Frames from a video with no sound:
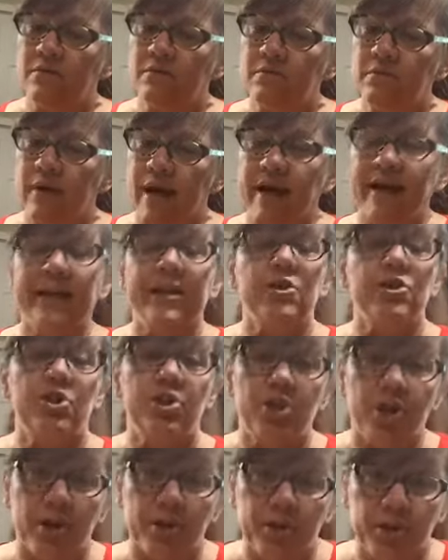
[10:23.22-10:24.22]
I can
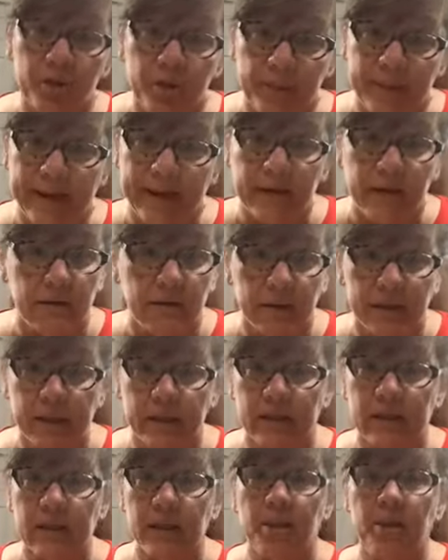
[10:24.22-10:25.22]
show you a bagel here
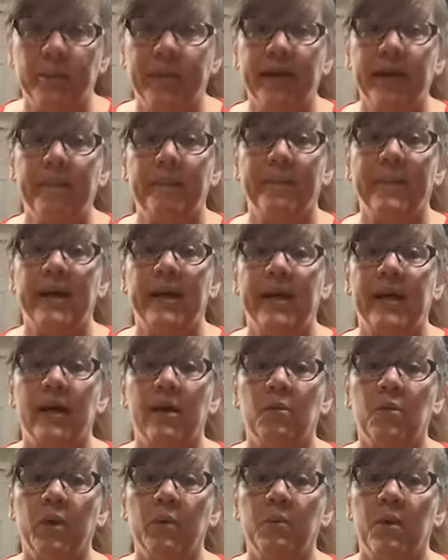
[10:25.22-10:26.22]
in a little bit, but
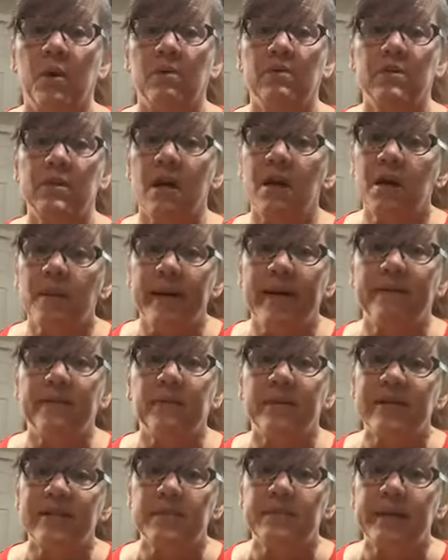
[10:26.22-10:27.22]
we won't talk about the
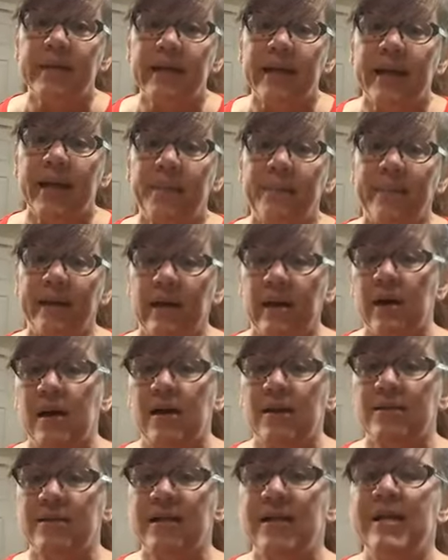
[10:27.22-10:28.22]
recipe yet
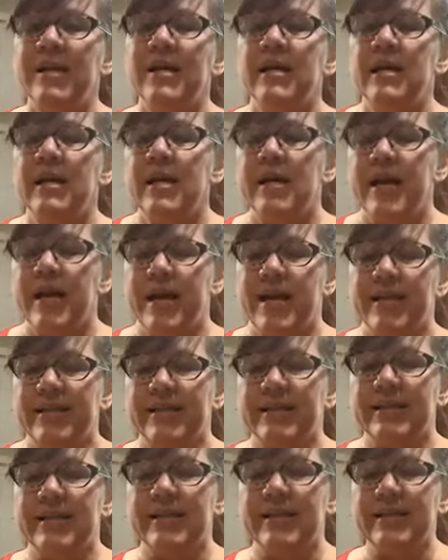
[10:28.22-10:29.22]
because it
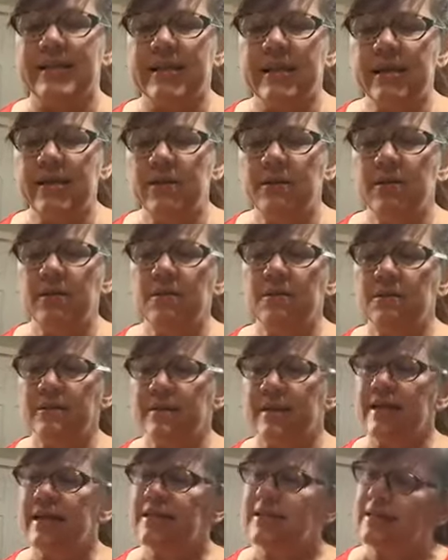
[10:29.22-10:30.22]
still
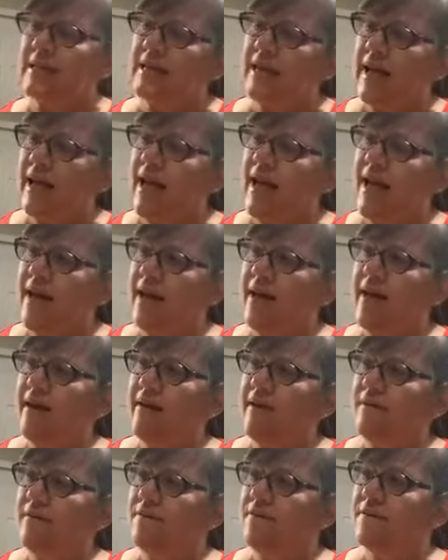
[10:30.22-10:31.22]
doesn't
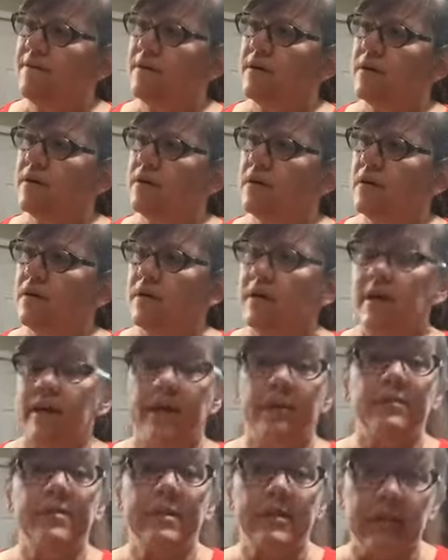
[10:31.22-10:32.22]
have, it
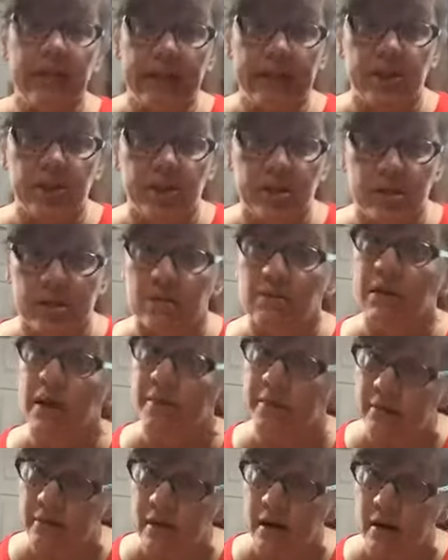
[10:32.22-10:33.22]
was delicious, don't get
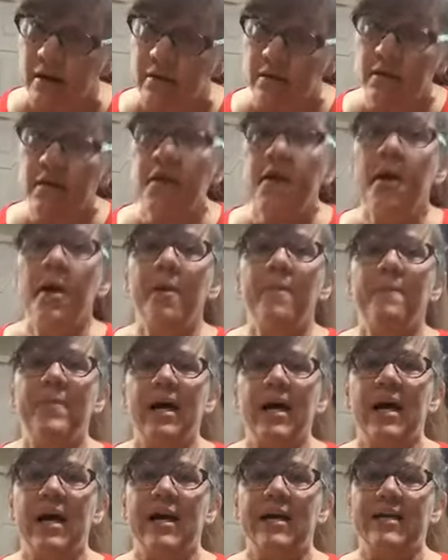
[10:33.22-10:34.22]
me wrong,
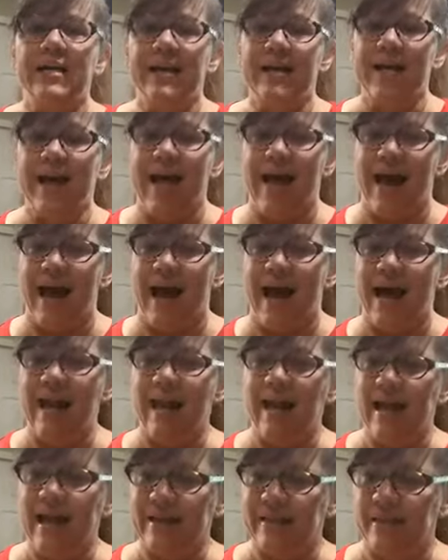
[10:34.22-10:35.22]
but I
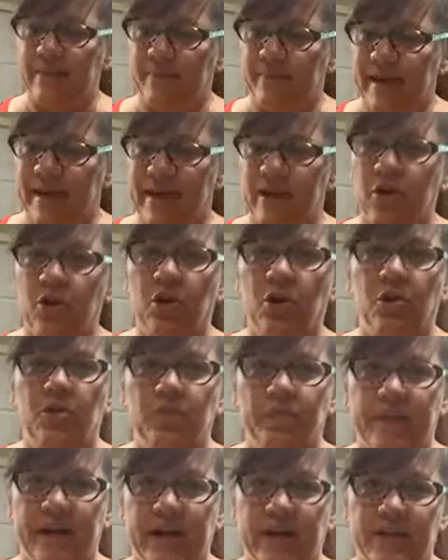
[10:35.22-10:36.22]
like the bagel
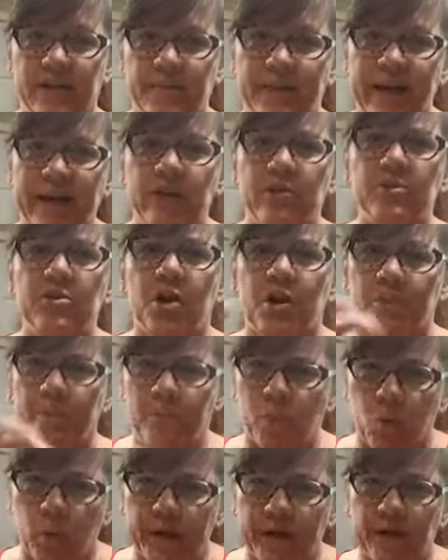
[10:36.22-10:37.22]
because bagels are
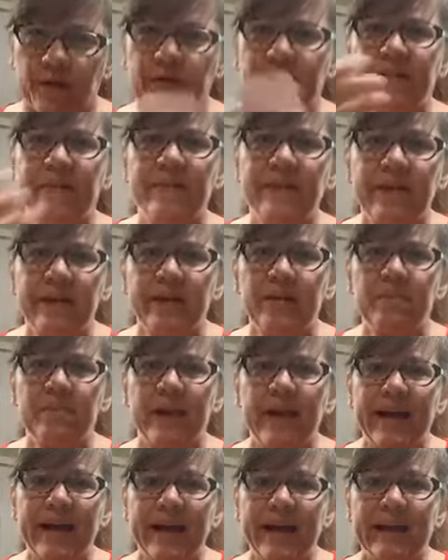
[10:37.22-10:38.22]
boiled and then
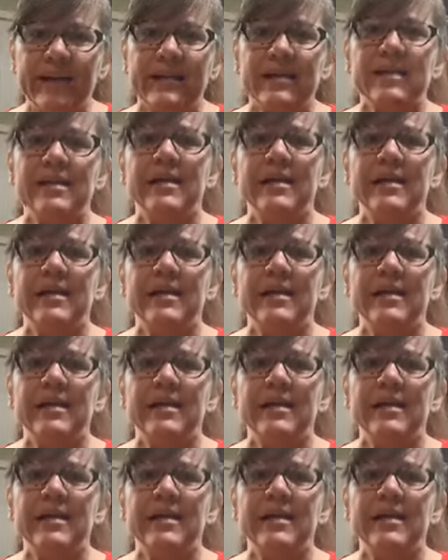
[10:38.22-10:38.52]
baked,